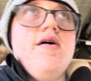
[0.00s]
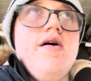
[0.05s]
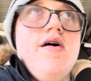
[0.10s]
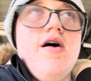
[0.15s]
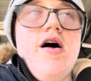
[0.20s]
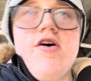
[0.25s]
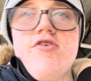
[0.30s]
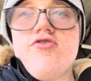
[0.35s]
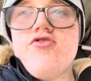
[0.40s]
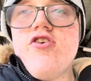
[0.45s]

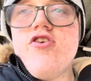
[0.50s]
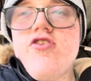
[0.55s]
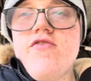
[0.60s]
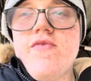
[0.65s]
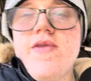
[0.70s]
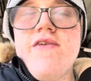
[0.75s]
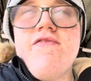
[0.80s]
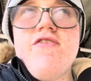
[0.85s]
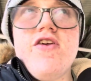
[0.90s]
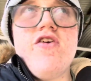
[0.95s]
I'll show you
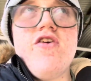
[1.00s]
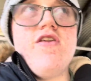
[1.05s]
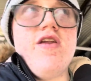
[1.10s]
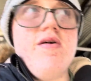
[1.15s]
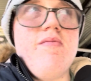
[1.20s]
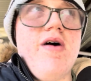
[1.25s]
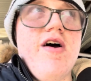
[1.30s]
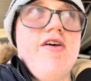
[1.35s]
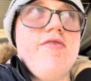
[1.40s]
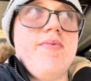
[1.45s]
the other unit
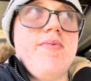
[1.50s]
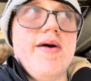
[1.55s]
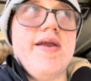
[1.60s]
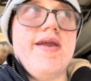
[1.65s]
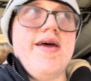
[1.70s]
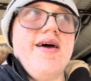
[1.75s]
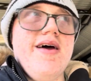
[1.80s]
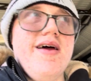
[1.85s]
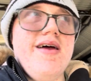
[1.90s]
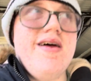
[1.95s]
whilst we're
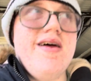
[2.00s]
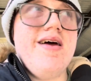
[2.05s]
here